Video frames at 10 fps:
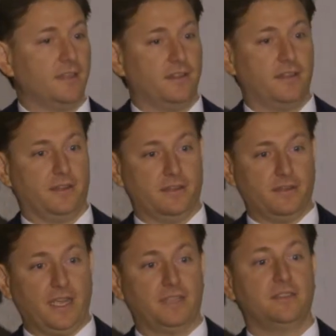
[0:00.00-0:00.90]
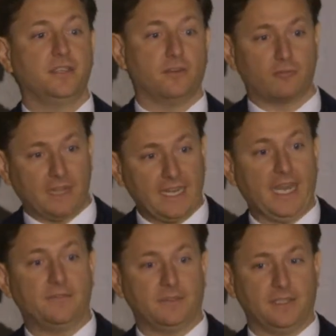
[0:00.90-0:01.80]
their ICO right
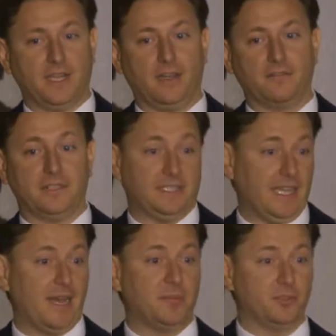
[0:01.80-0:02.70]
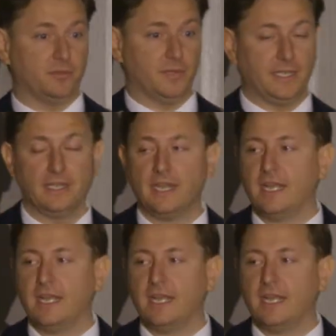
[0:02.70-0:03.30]
after the conference and they happened to win.